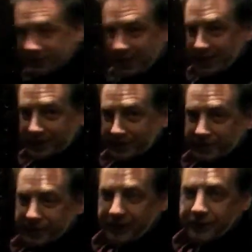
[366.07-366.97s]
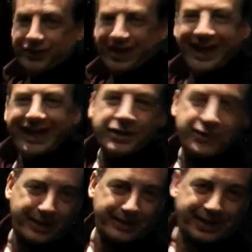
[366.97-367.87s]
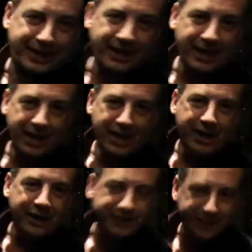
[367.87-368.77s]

solid. This is not just any tripod. It's